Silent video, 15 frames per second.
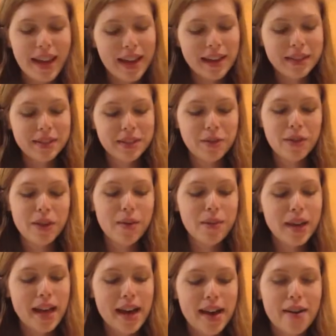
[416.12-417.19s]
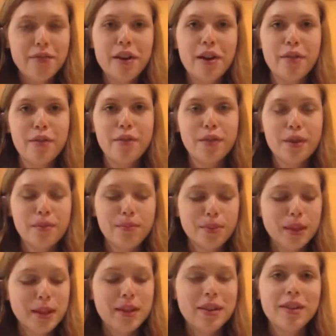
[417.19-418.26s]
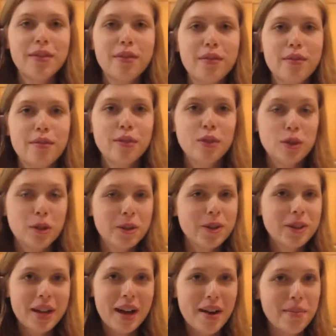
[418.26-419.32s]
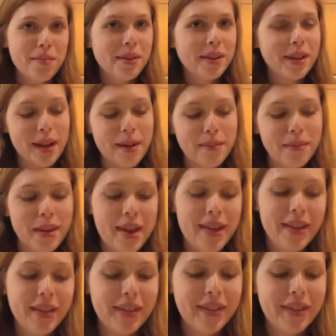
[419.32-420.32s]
And so there we have our completed dirt cup cupcake.